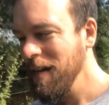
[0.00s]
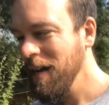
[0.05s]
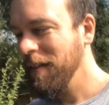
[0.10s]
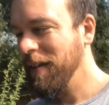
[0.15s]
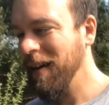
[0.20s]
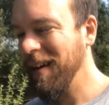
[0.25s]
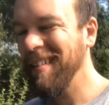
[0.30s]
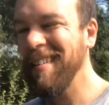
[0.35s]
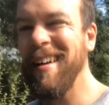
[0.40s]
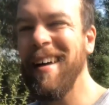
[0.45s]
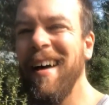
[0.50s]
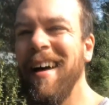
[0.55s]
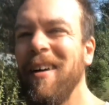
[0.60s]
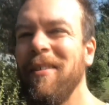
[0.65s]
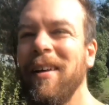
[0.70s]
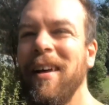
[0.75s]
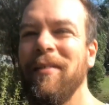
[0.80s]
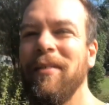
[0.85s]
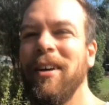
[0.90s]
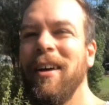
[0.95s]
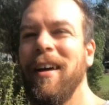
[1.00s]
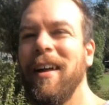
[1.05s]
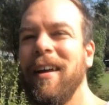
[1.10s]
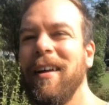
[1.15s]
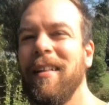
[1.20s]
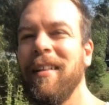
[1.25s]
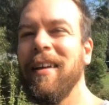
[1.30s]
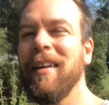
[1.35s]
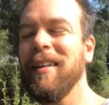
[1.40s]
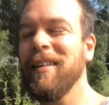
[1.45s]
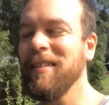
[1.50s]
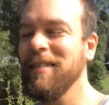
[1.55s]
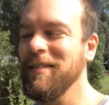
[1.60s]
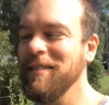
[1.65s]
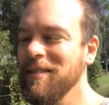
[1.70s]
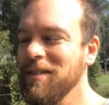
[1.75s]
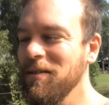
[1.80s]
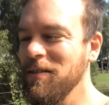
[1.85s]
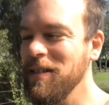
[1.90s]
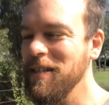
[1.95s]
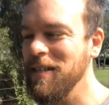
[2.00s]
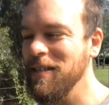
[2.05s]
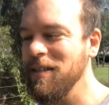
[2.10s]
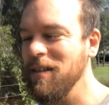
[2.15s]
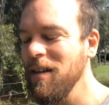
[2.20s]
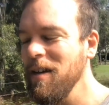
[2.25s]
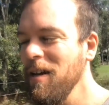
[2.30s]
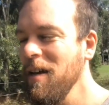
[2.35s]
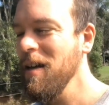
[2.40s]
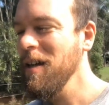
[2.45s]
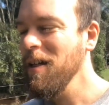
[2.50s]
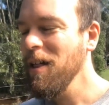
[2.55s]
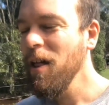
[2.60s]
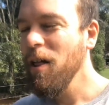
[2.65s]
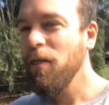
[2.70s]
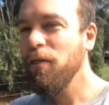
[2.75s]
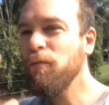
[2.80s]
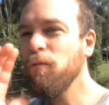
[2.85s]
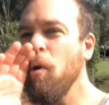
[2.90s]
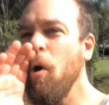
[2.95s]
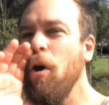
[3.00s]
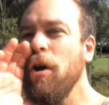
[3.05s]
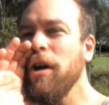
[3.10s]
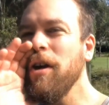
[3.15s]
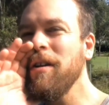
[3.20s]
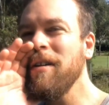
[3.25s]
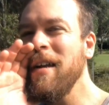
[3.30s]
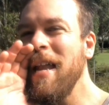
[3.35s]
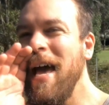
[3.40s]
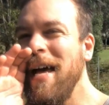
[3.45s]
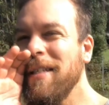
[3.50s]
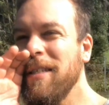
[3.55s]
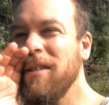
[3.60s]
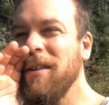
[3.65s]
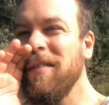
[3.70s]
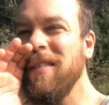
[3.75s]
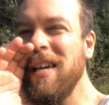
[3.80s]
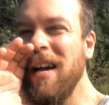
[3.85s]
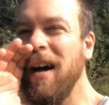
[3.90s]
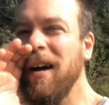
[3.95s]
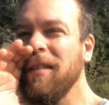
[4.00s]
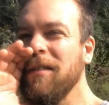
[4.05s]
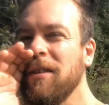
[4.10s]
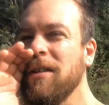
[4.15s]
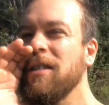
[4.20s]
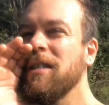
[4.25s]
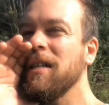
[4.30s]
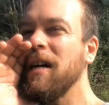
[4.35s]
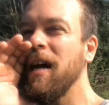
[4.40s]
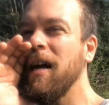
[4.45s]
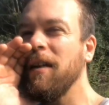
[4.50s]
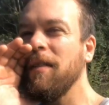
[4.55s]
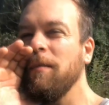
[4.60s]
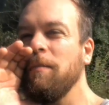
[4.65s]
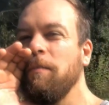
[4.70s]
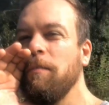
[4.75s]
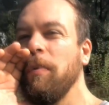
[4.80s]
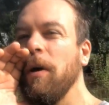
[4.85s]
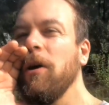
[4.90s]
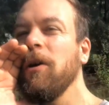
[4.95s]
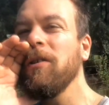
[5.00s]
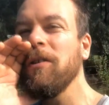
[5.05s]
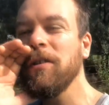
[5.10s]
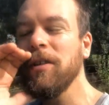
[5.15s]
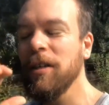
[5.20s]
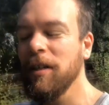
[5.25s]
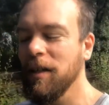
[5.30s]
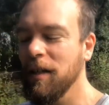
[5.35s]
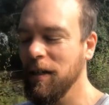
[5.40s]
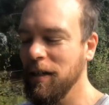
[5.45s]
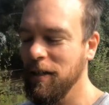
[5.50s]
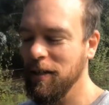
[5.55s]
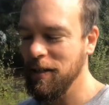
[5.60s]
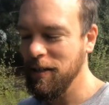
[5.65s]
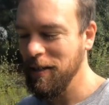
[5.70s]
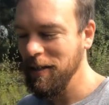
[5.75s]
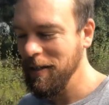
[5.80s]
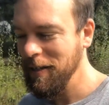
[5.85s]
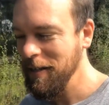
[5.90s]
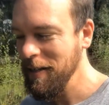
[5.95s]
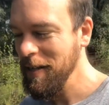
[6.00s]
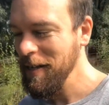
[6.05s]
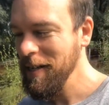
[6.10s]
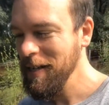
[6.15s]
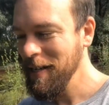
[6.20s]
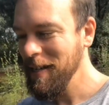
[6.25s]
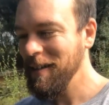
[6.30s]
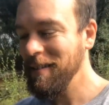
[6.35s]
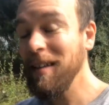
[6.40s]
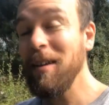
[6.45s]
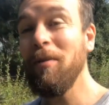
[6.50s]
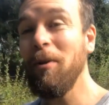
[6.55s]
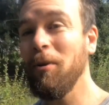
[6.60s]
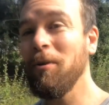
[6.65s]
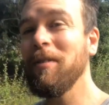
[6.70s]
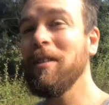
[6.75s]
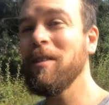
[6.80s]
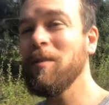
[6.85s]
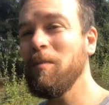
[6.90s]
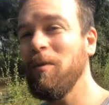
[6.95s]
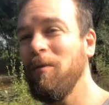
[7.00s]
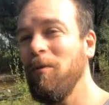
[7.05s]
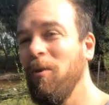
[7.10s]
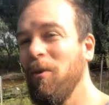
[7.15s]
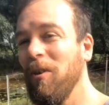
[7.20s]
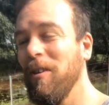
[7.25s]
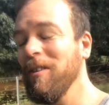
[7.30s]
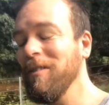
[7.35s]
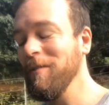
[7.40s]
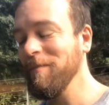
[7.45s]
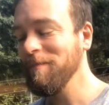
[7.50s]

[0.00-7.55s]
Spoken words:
And they go, "No, we haven't caught anything." So he says, "Throw your nets on the other side of the boat." And they've heard this before.